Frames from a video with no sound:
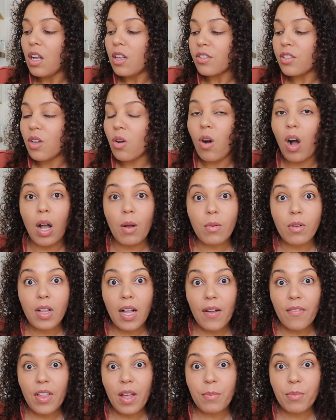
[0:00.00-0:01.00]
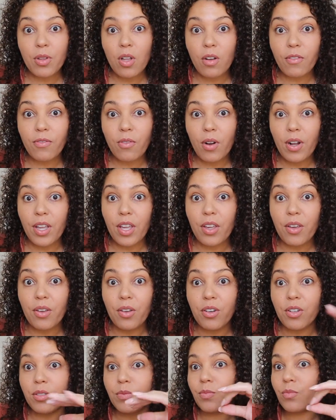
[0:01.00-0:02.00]
So I will have that below for
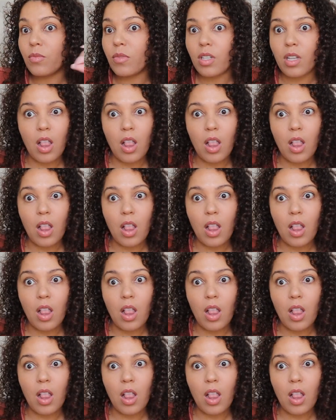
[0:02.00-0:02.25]
you.